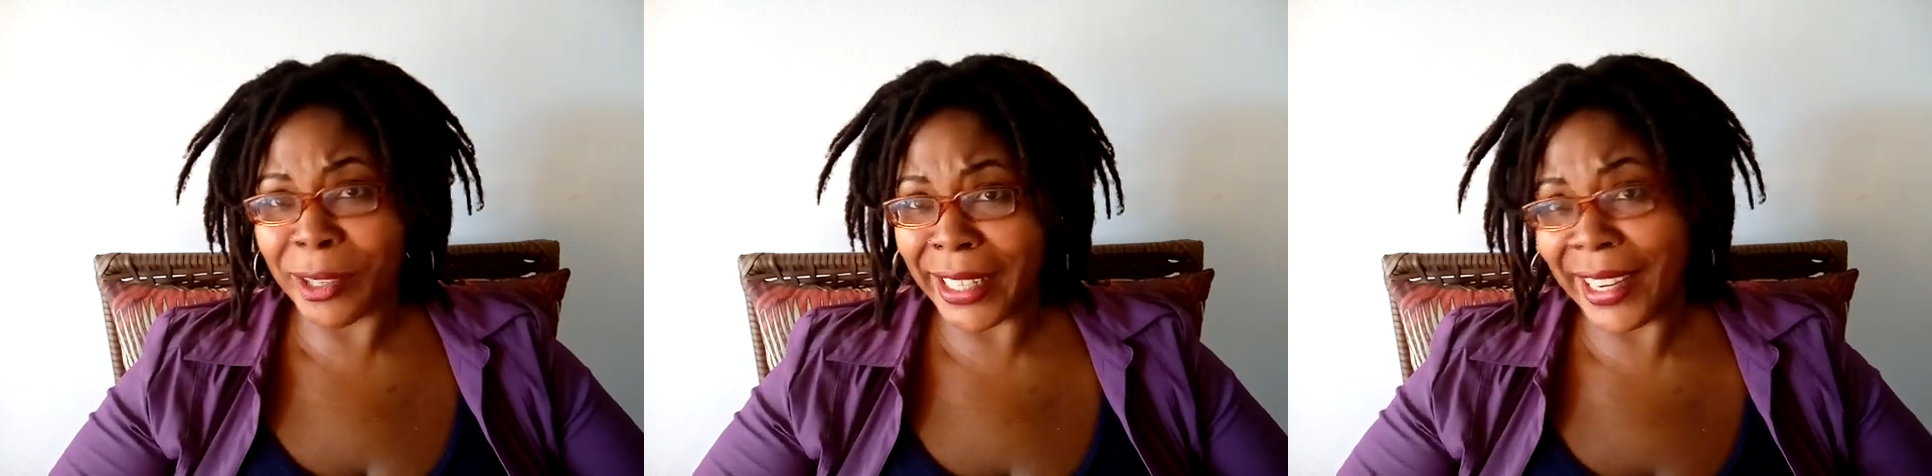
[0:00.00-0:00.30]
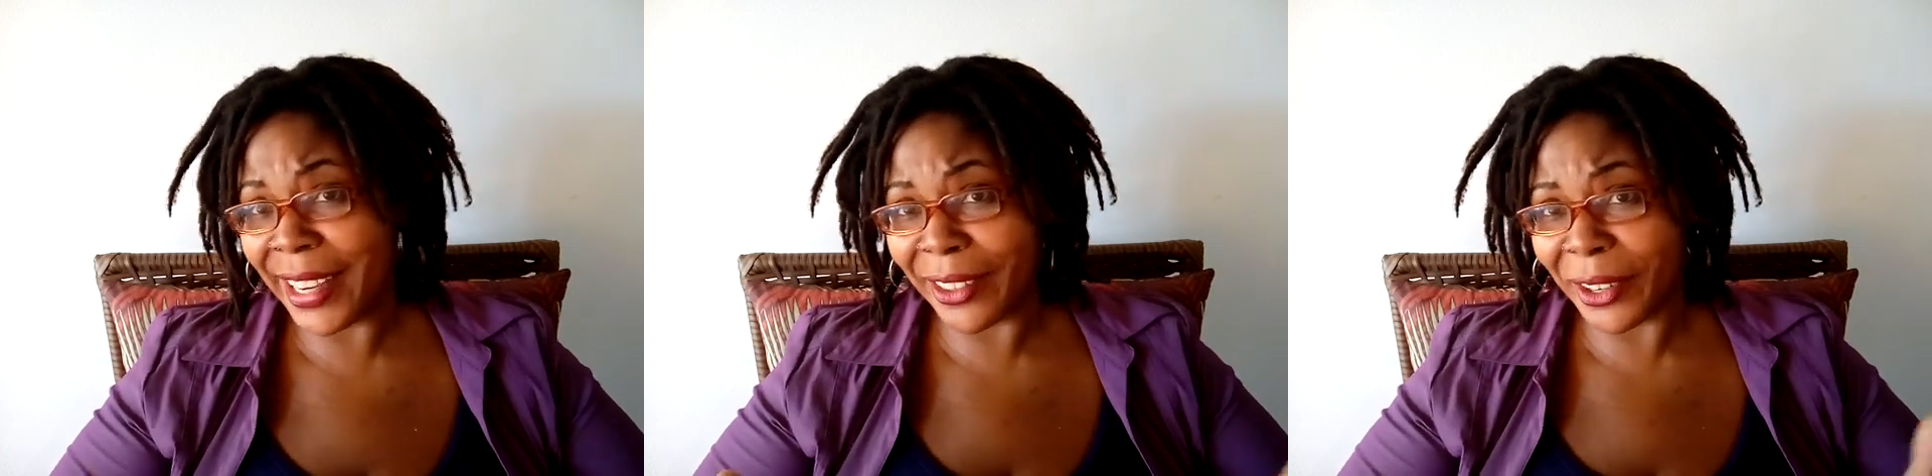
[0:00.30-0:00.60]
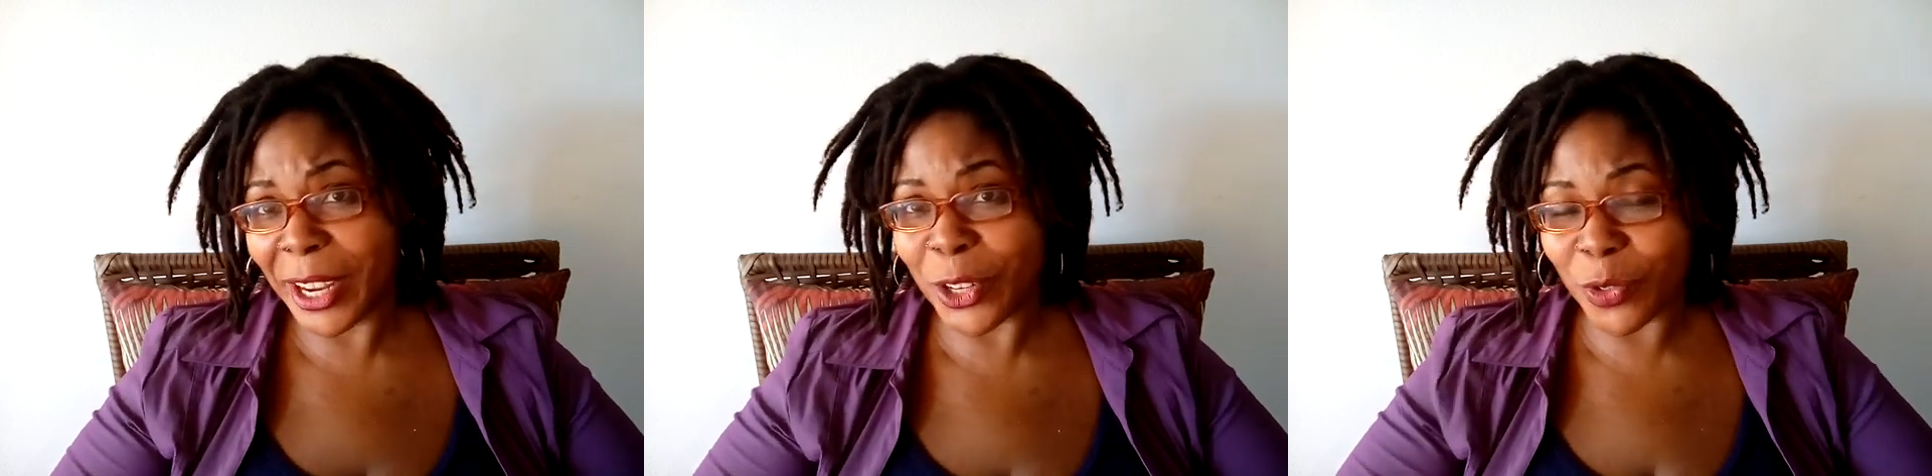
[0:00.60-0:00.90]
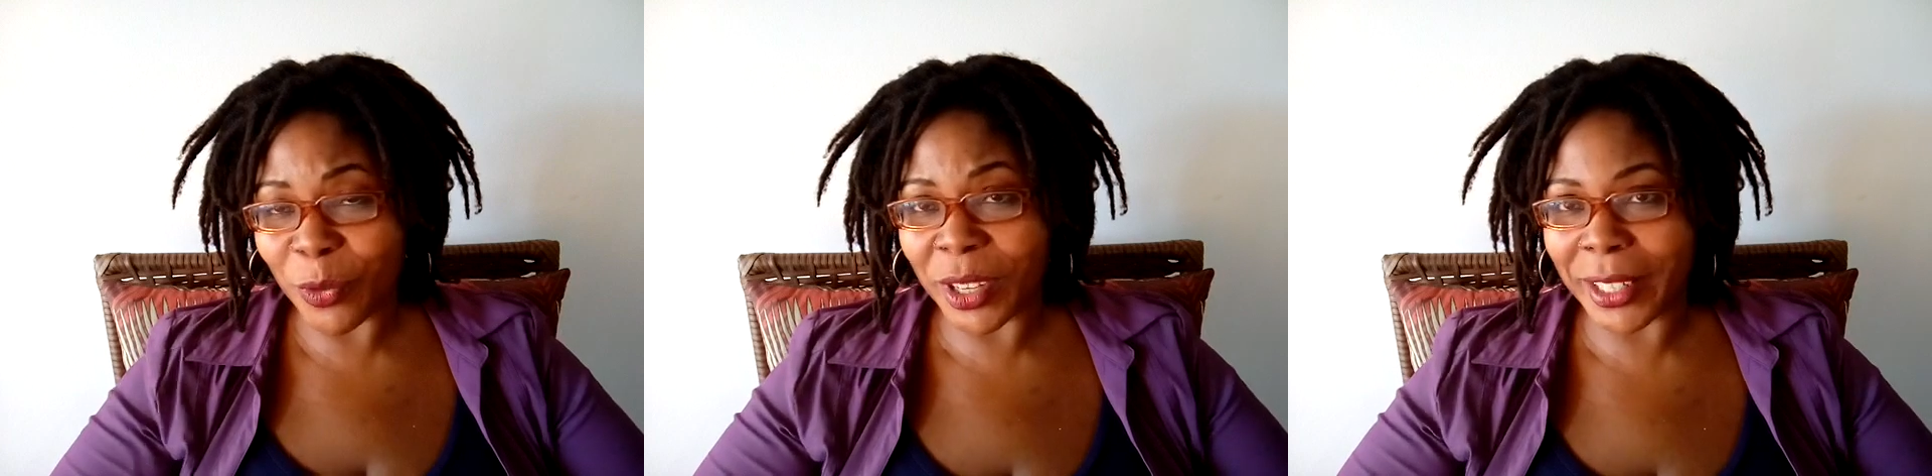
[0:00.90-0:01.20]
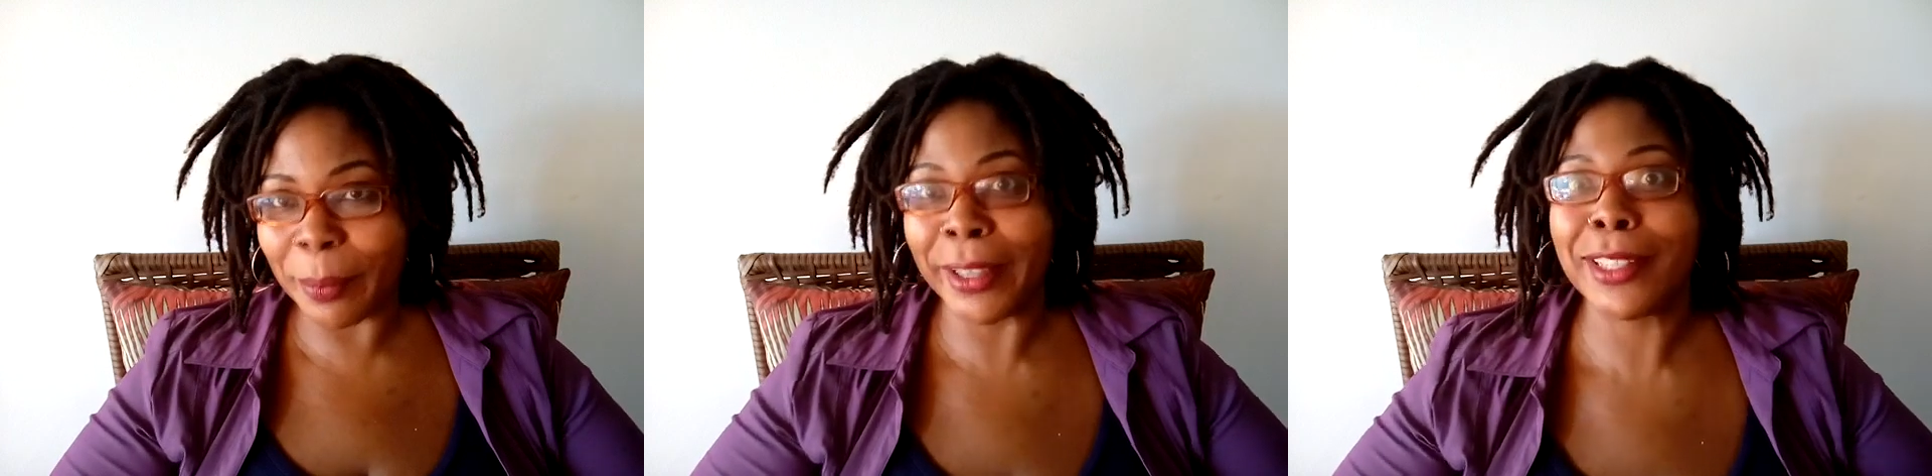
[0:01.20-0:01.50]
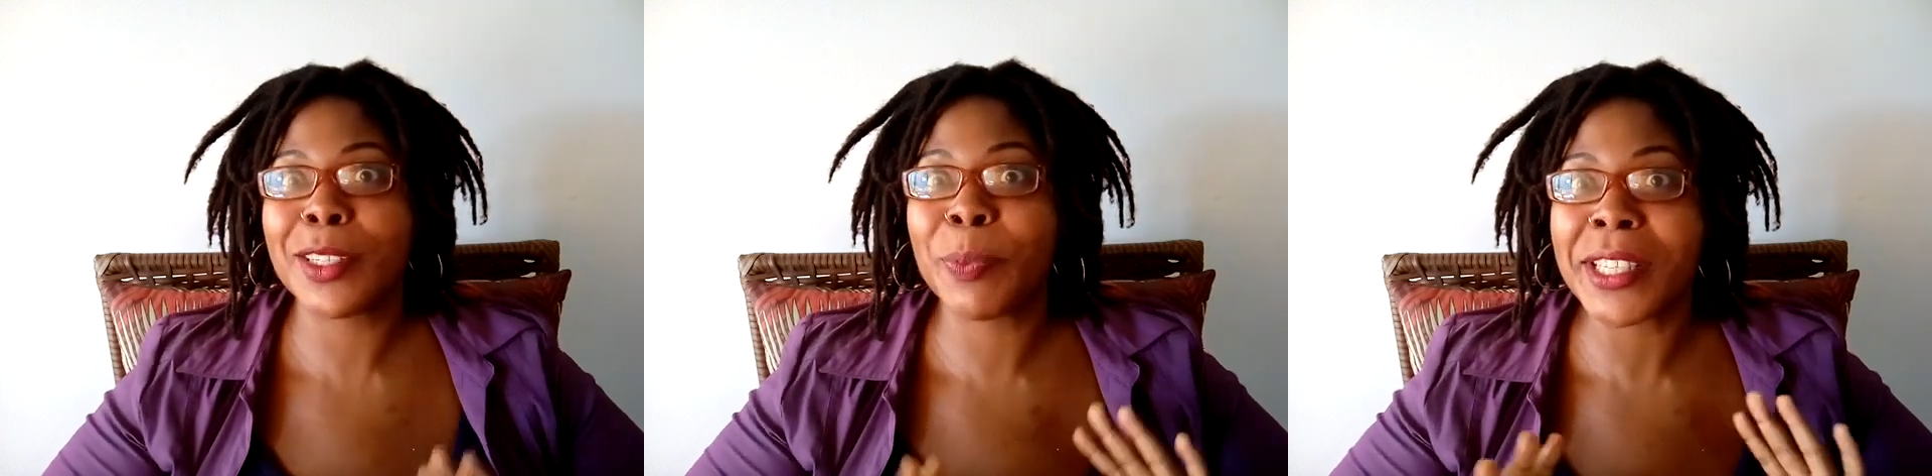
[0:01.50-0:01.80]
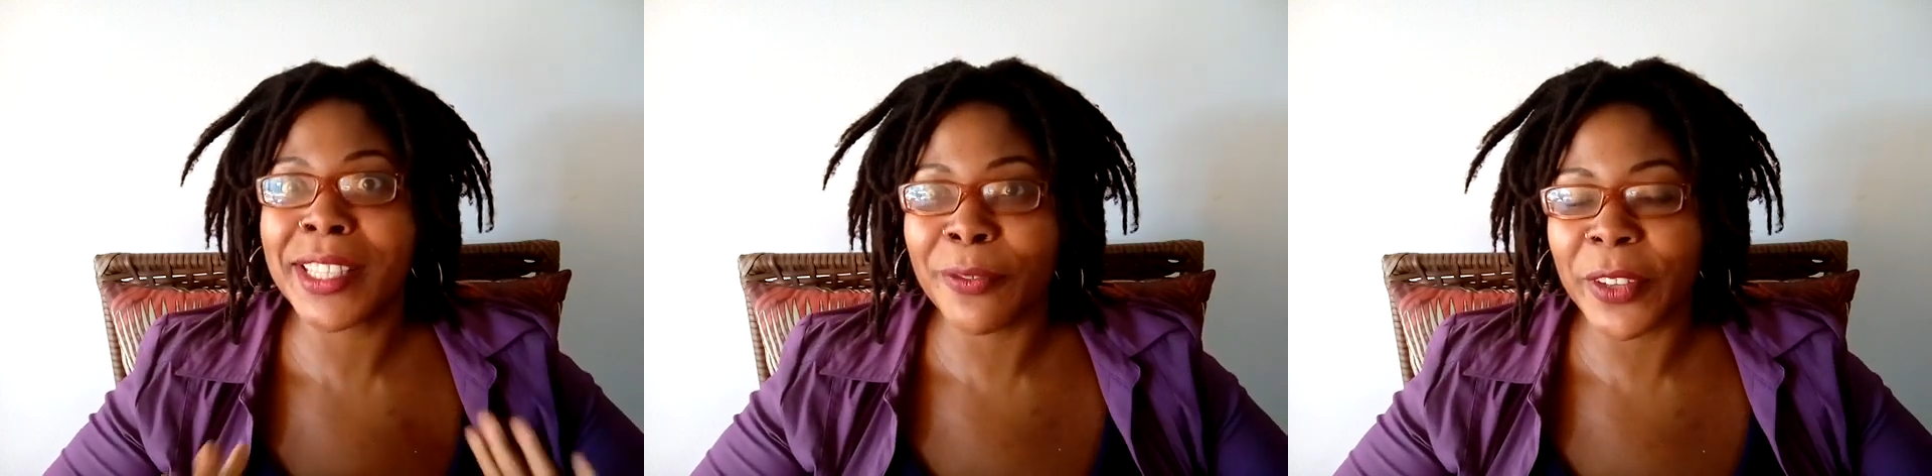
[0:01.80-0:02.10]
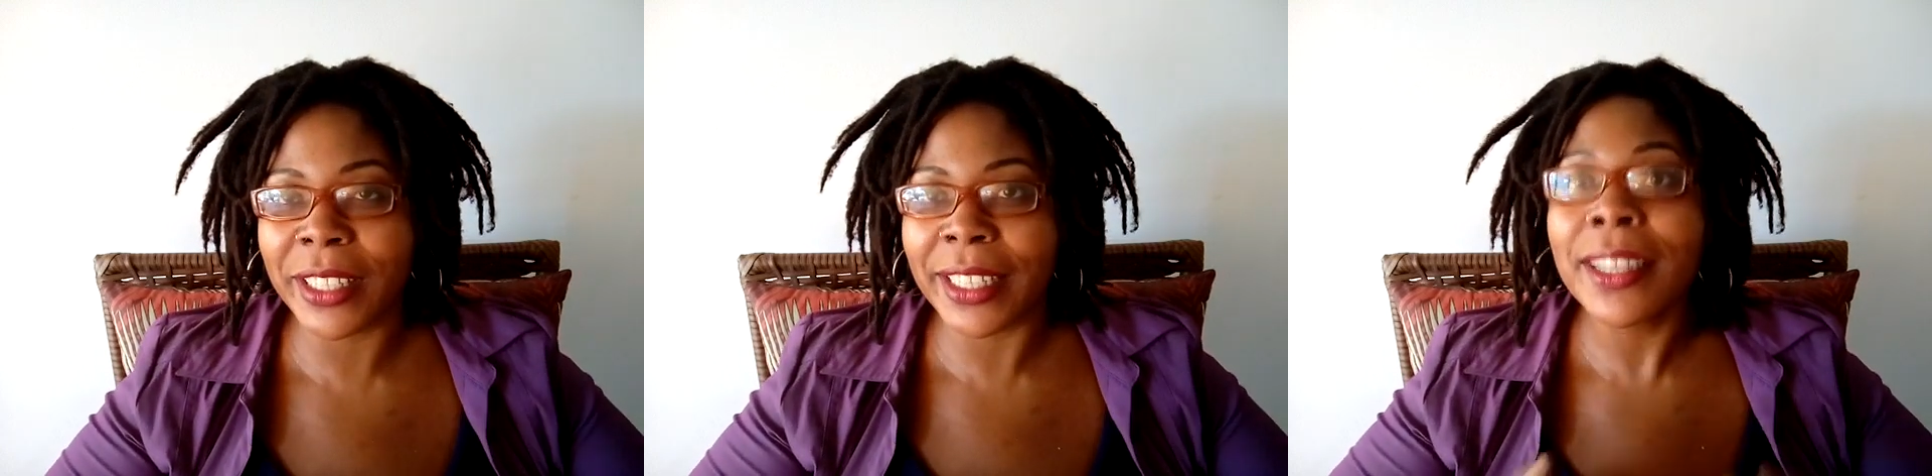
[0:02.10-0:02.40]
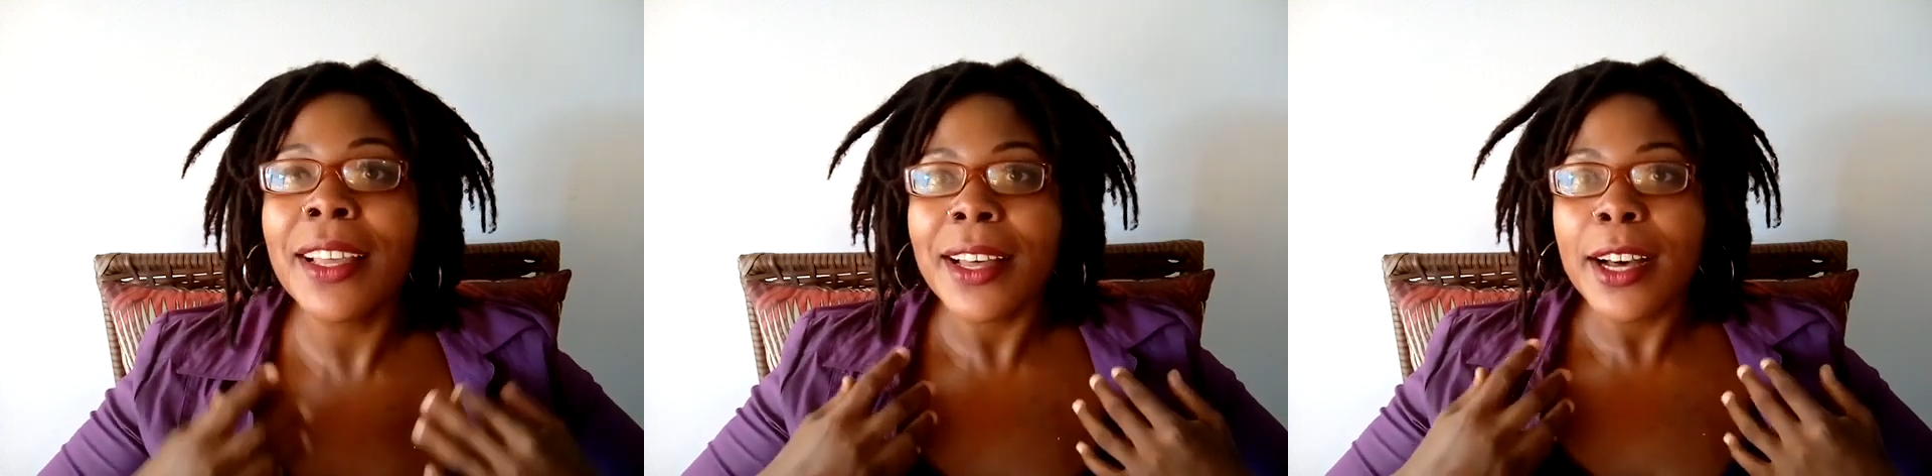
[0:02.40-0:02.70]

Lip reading: or any other country really, but specifically